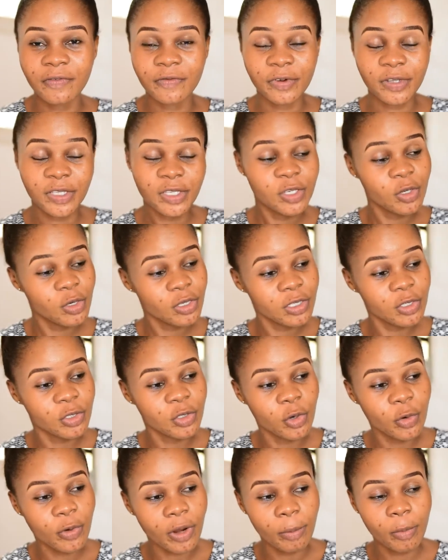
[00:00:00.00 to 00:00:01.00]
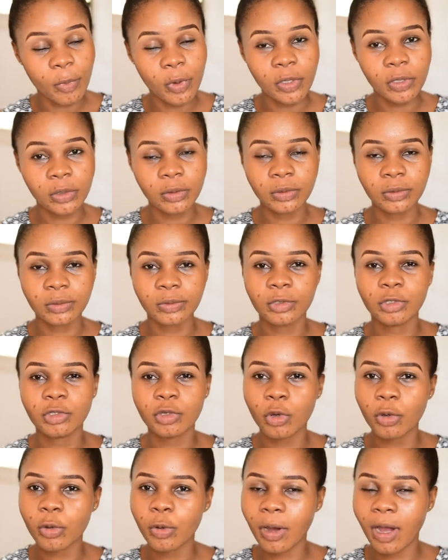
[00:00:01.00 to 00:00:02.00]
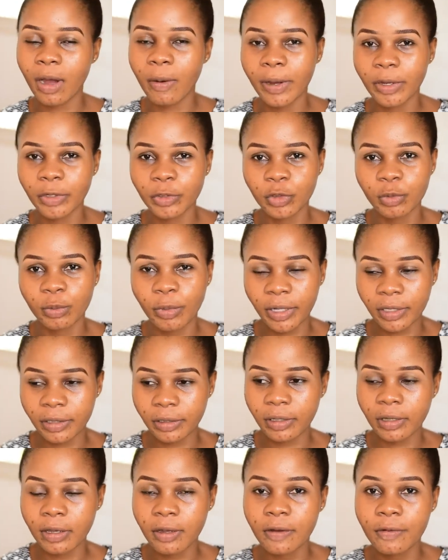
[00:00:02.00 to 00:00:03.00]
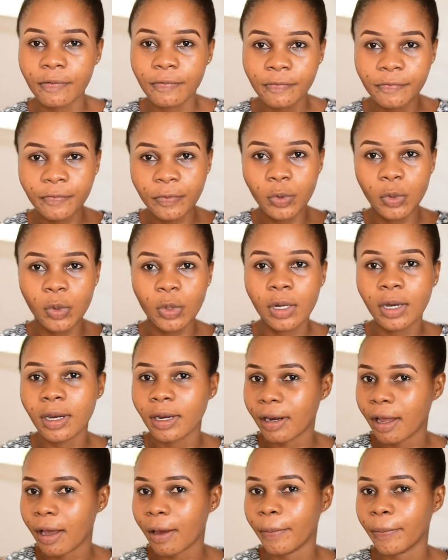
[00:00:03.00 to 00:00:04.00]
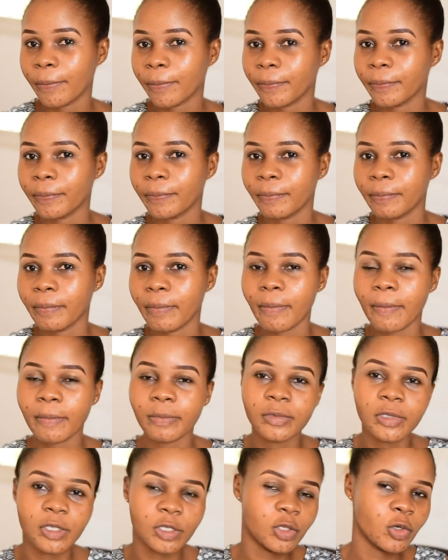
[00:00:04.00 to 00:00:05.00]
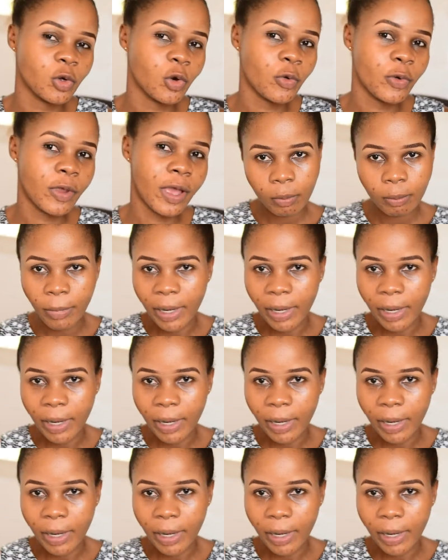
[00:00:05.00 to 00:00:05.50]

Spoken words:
For today's tutorial, I'm going to show you how I do my full glam tutorial.